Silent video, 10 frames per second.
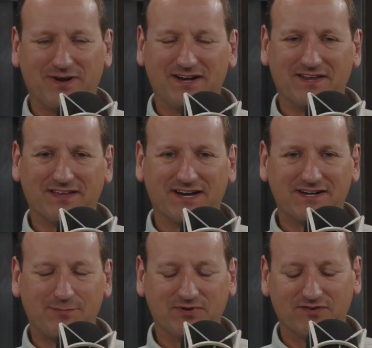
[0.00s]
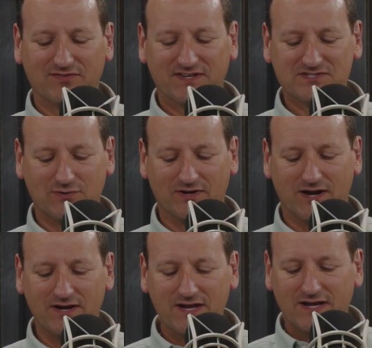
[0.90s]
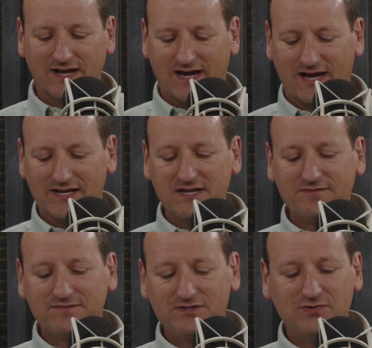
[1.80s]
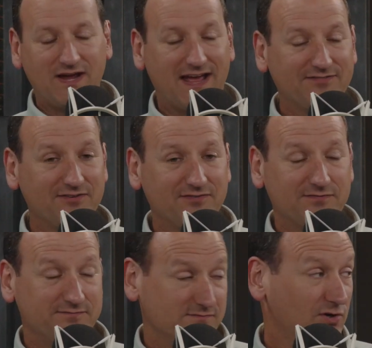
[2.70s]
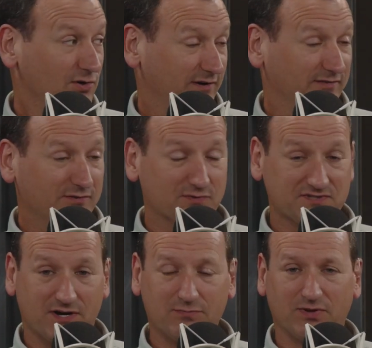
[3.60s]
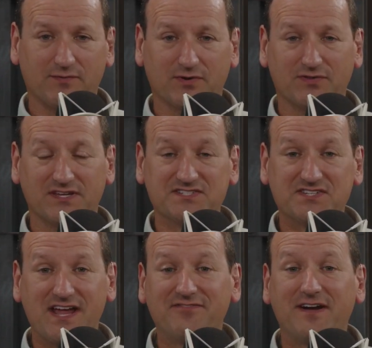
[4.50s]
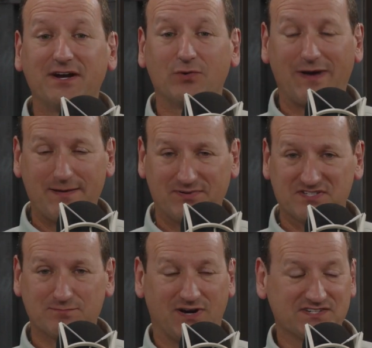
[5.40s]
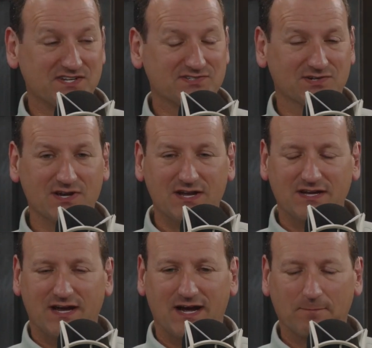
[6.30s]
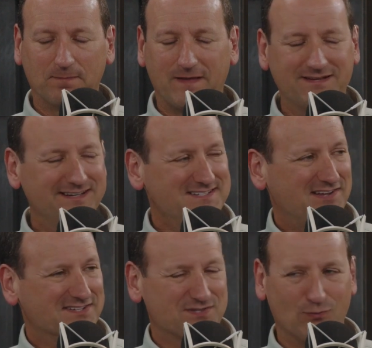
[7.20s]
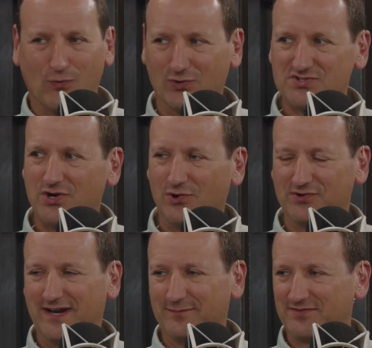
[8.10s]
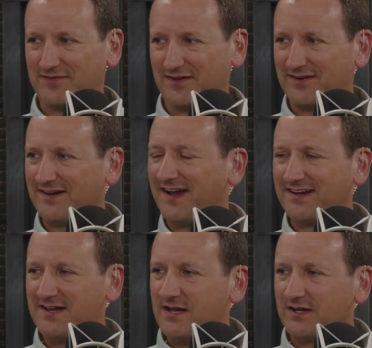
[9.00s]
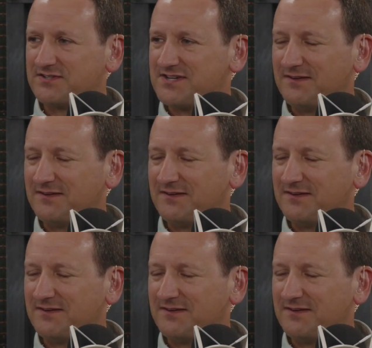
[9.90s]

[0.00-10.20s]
right now. They got a couple of different things going on. Uh, if you haven't heard of it, which I don't blame you. The Sapphire Rapids processor. Um, Intel has the worst code names for that. Yeah, because